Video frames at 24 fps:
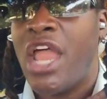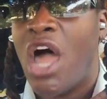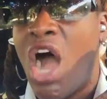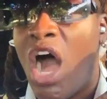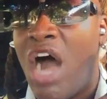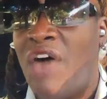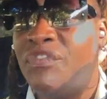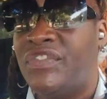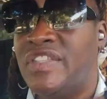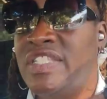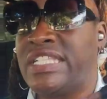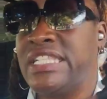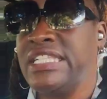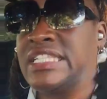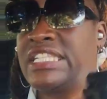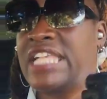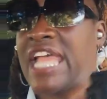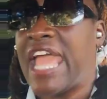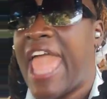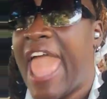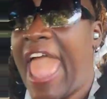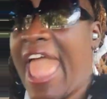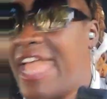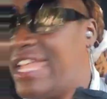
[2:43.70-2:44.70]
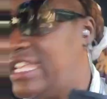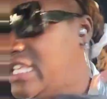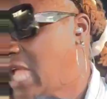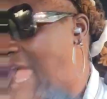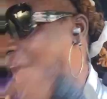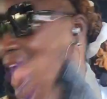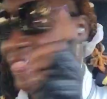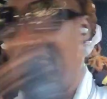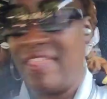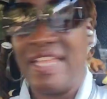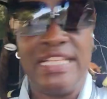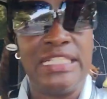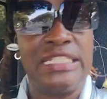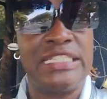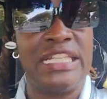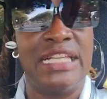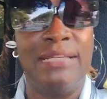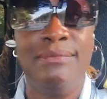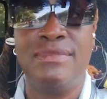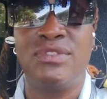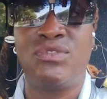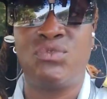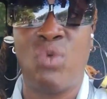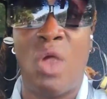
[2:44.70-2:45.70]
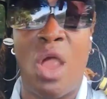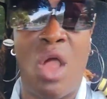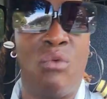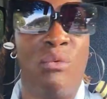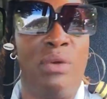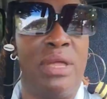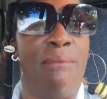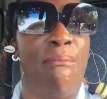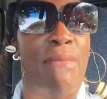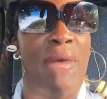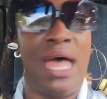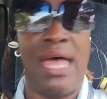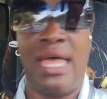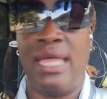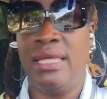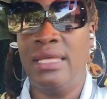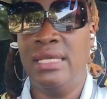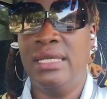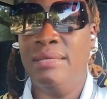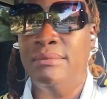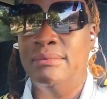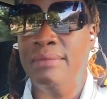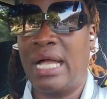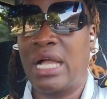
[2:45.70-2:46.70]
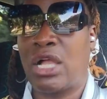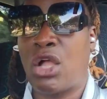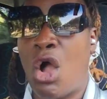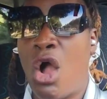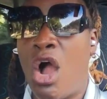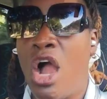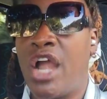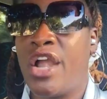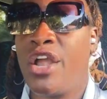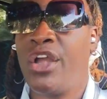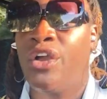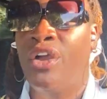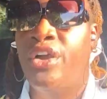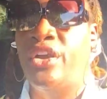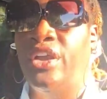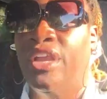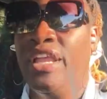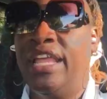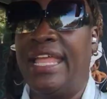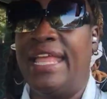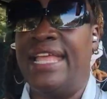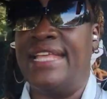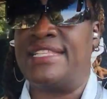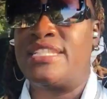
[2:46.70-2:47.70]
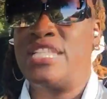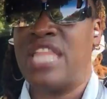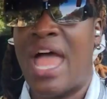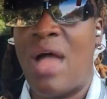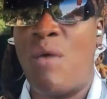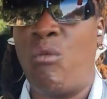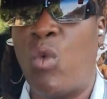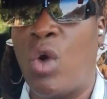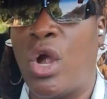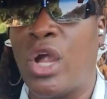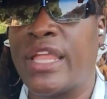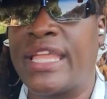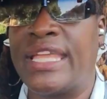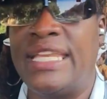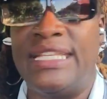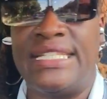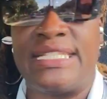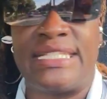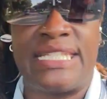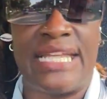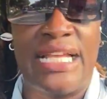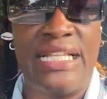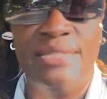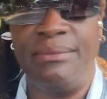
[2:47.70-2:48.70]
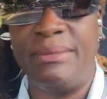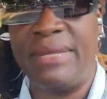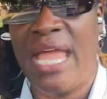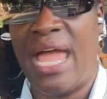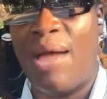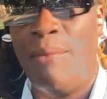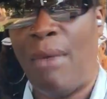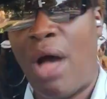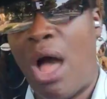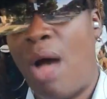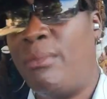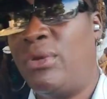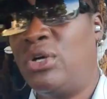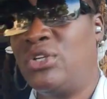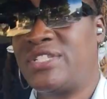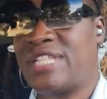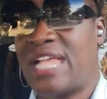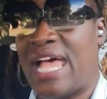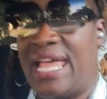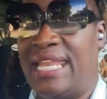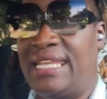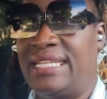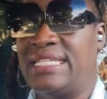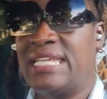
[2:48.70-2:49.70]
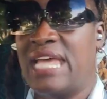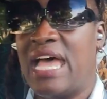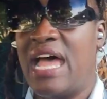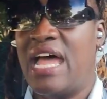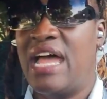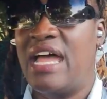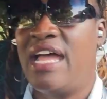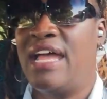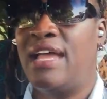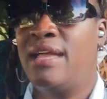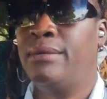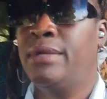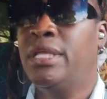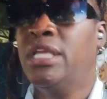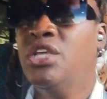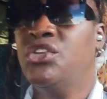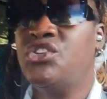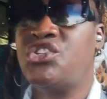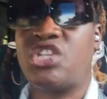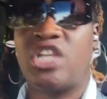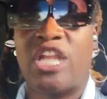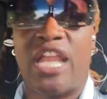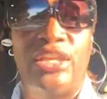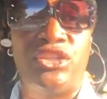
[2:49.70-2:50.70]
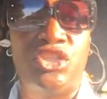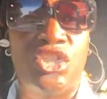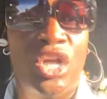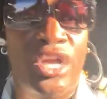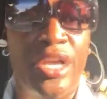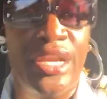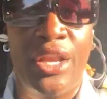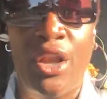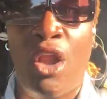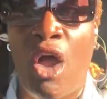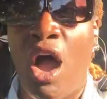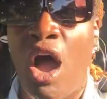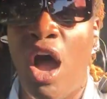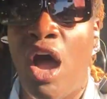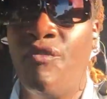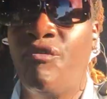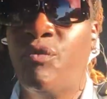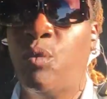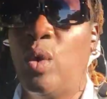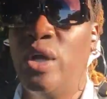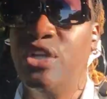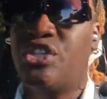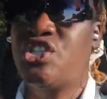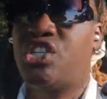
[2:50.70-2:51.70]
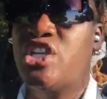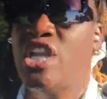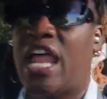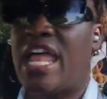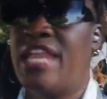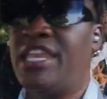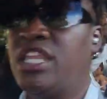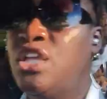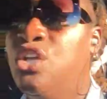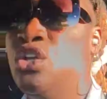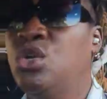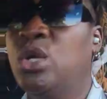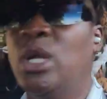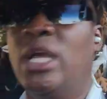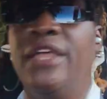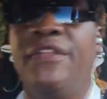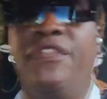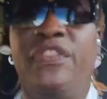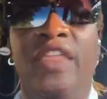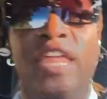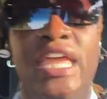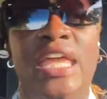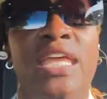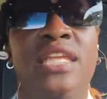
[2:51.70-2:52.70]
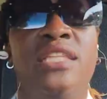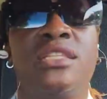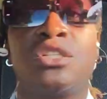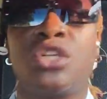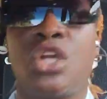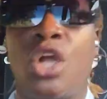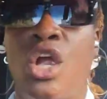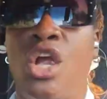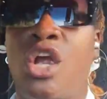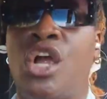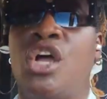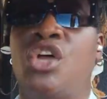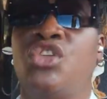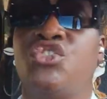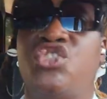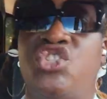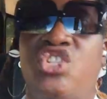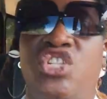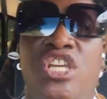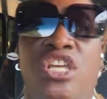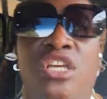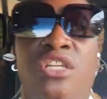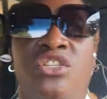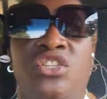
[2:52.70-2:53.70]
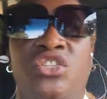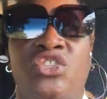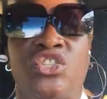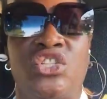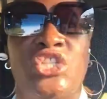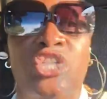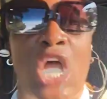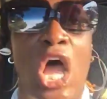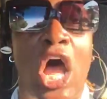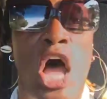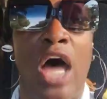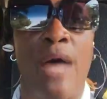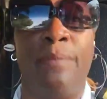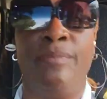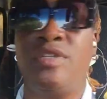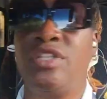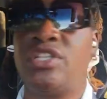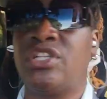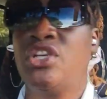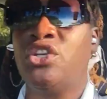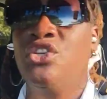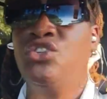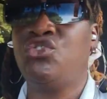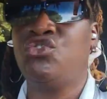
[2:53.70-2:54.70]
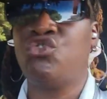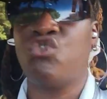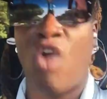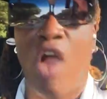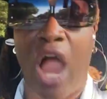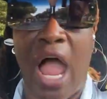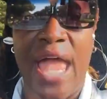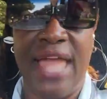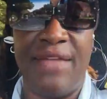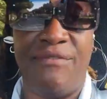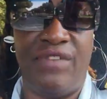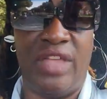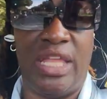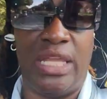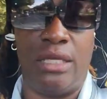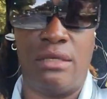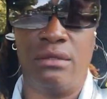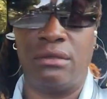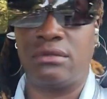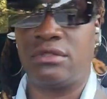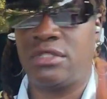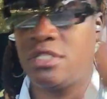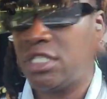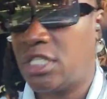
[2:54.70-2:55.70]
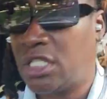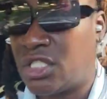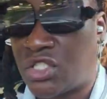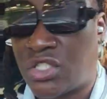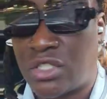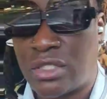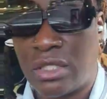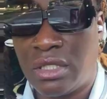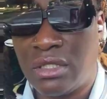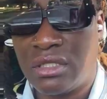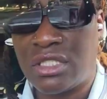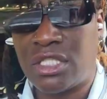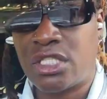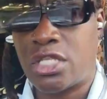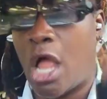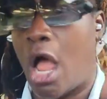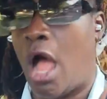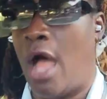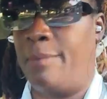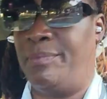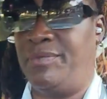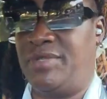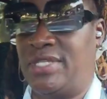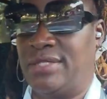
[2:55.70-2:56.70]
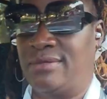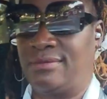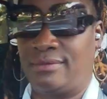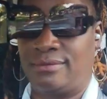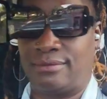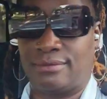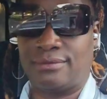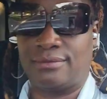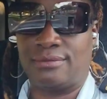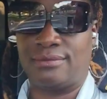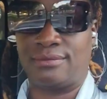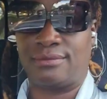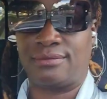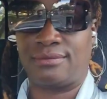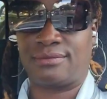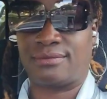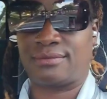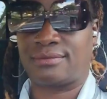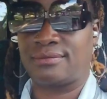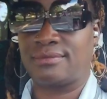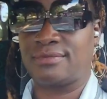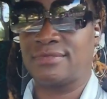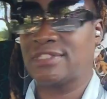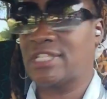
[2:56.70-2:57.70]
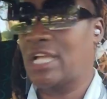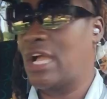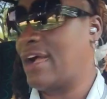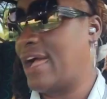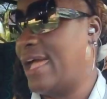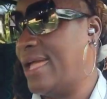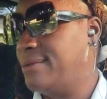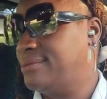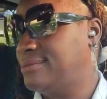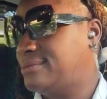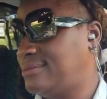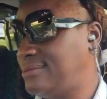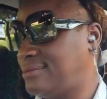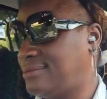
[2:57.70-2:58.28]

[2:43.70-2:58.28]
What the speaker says: the office and say, hey, I think something's wrong with my Garner. It's not working. It's telling me I'm almost out of time. Should I turn it off? What should I do? This girl just stopped driving. Just stopped. Okay?